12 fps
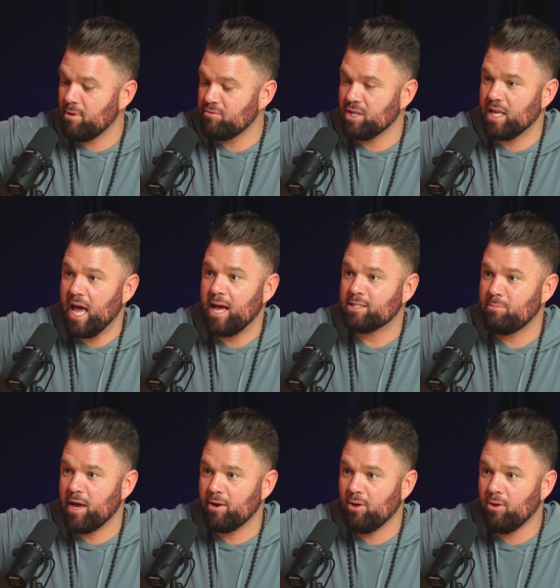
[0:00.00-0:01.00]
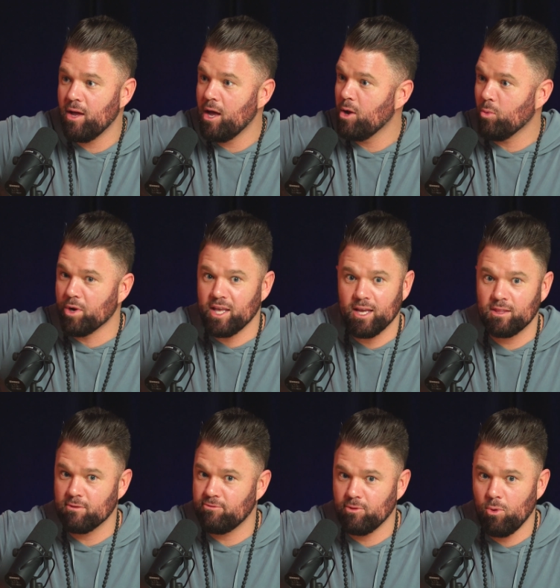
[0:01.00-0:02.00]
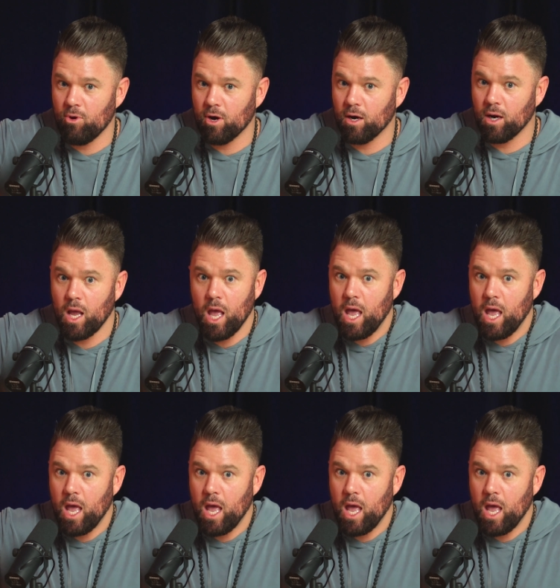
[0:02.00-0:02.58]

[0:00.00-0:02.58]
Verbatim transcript: of the gas pedal would hit the floor,